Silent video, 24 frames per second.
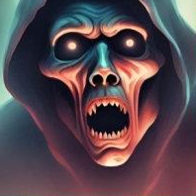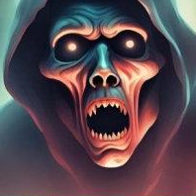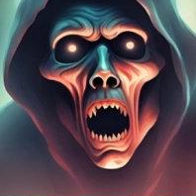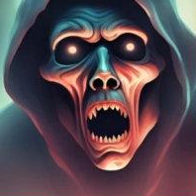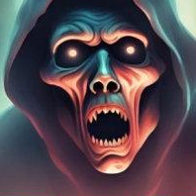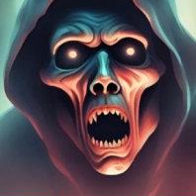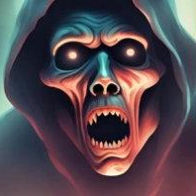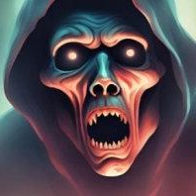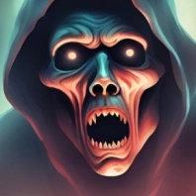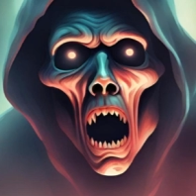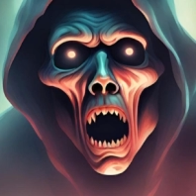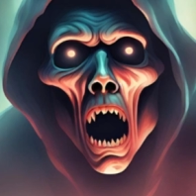
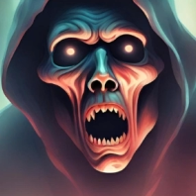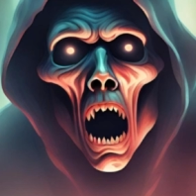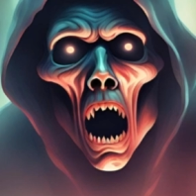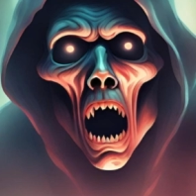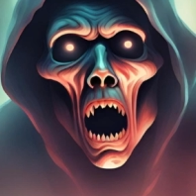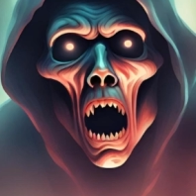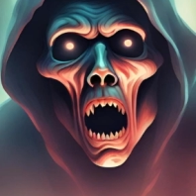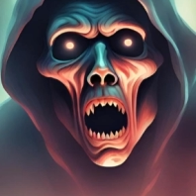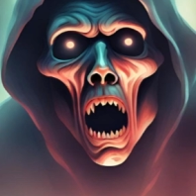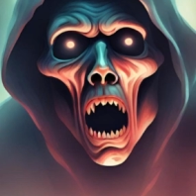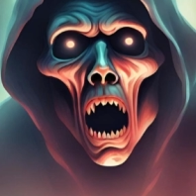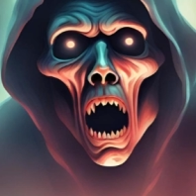Albor was
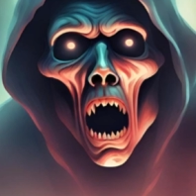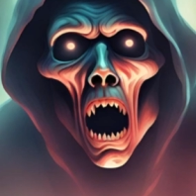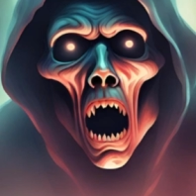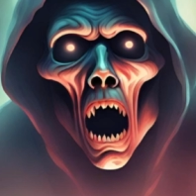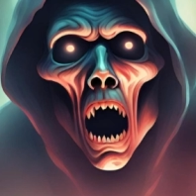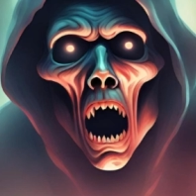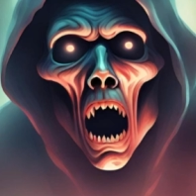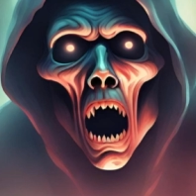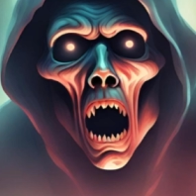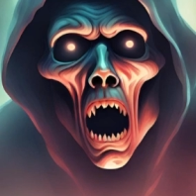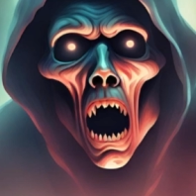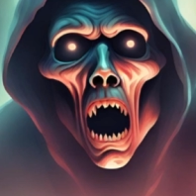borne
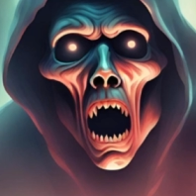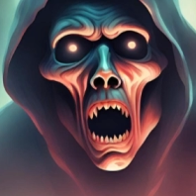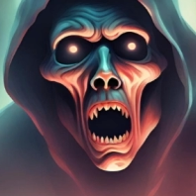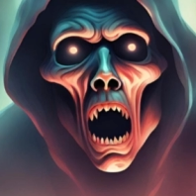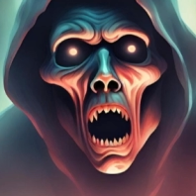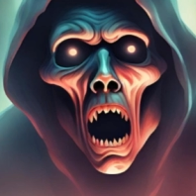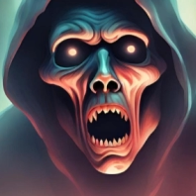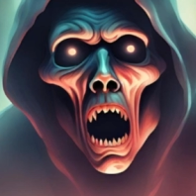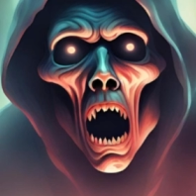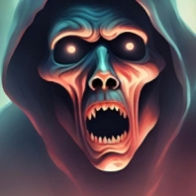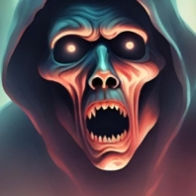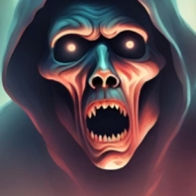backward by the
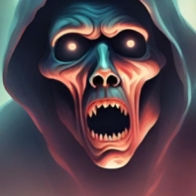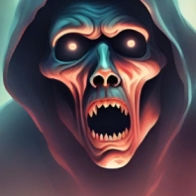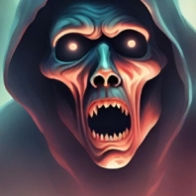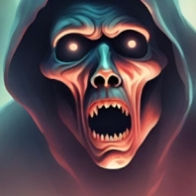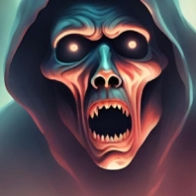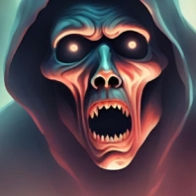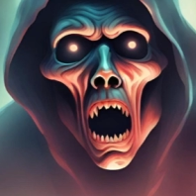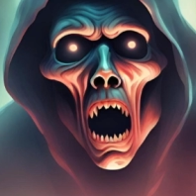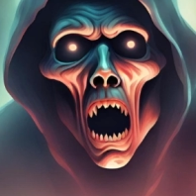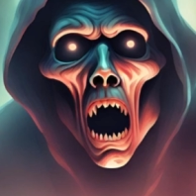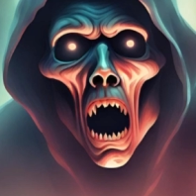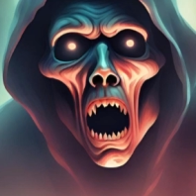hurtling
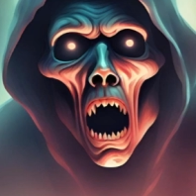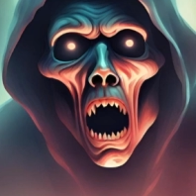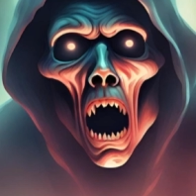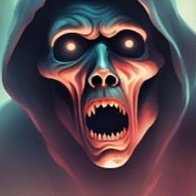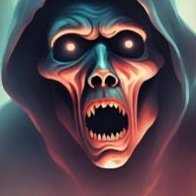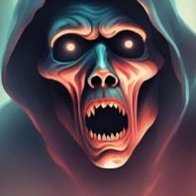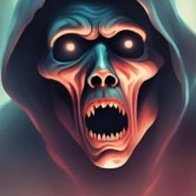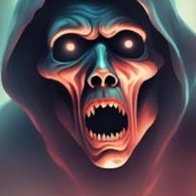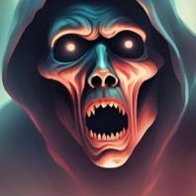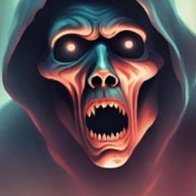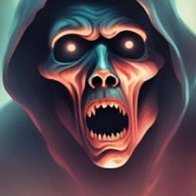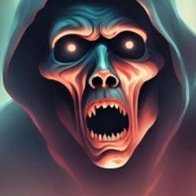impact,
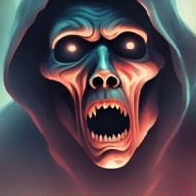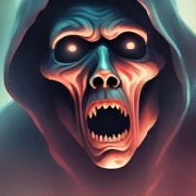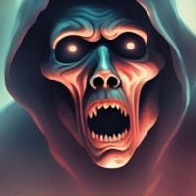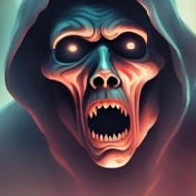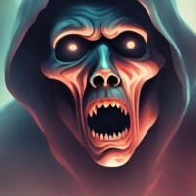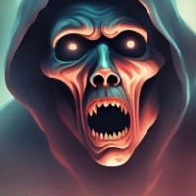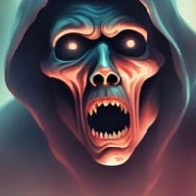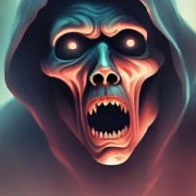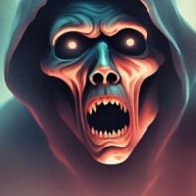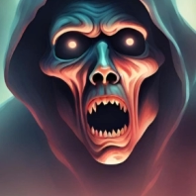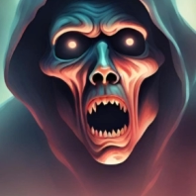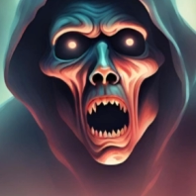and the
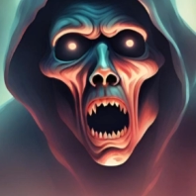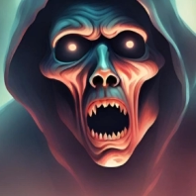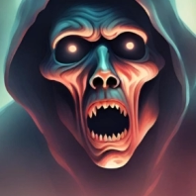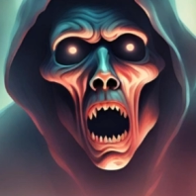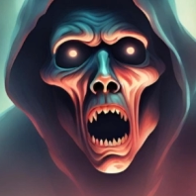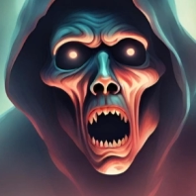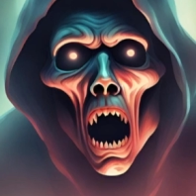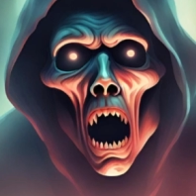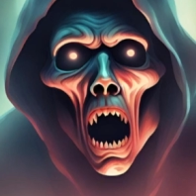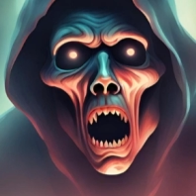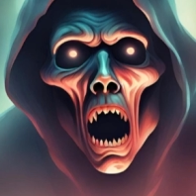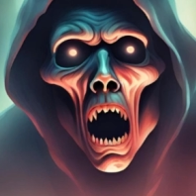men
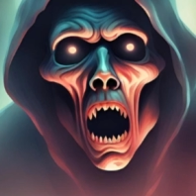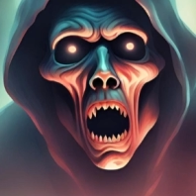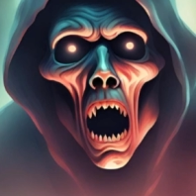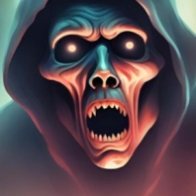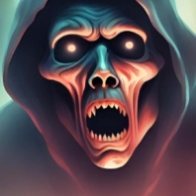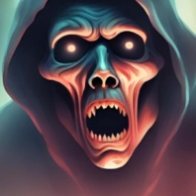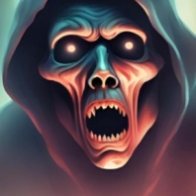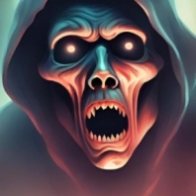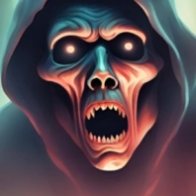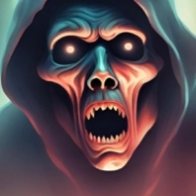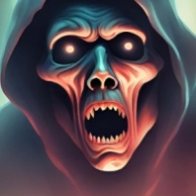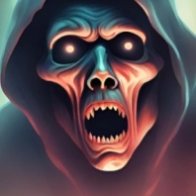crashed together
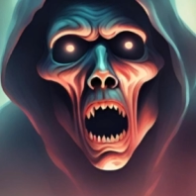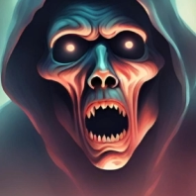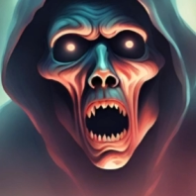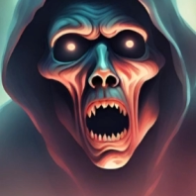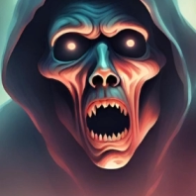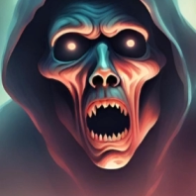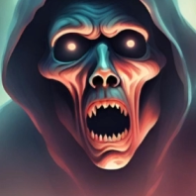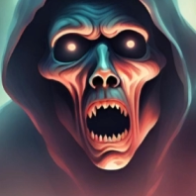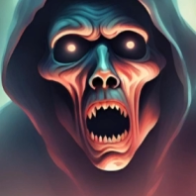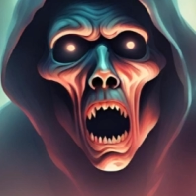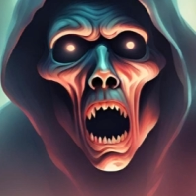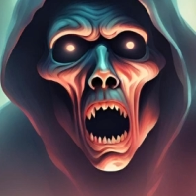over a camp
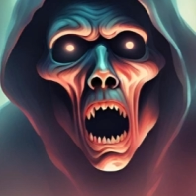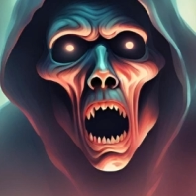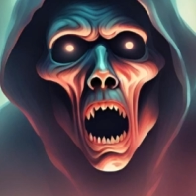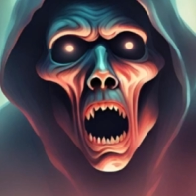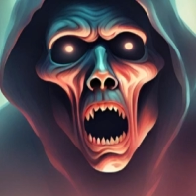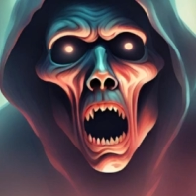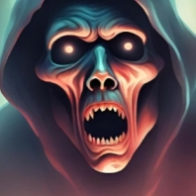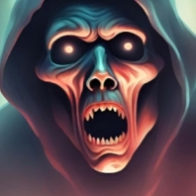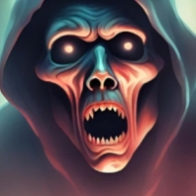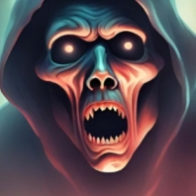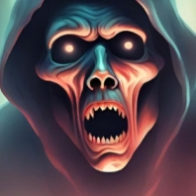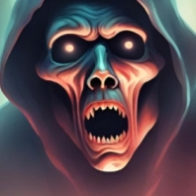cot,
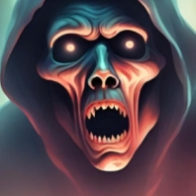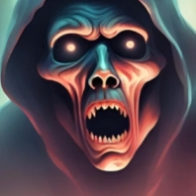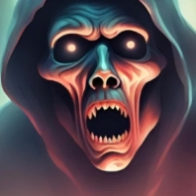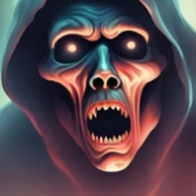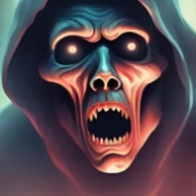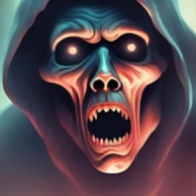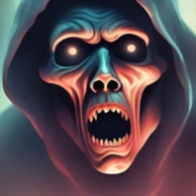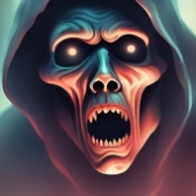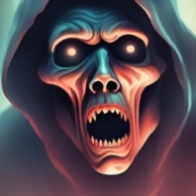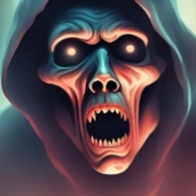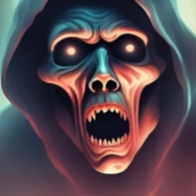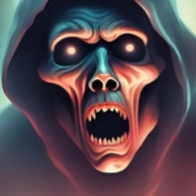smashing
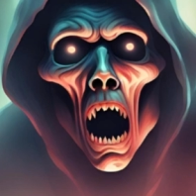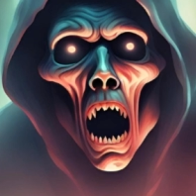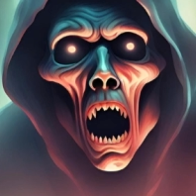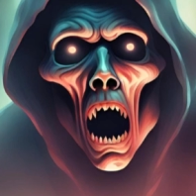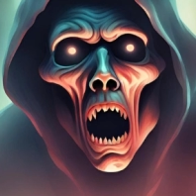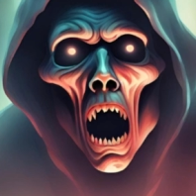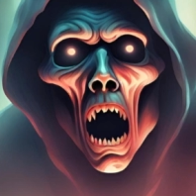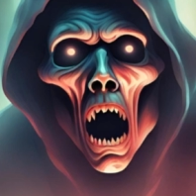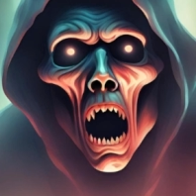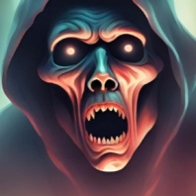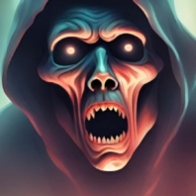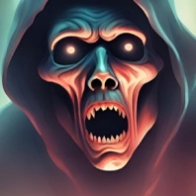it to
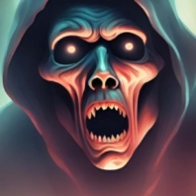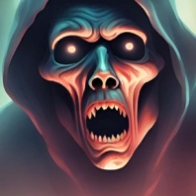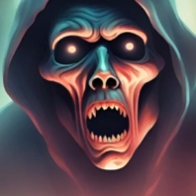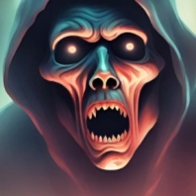ruins.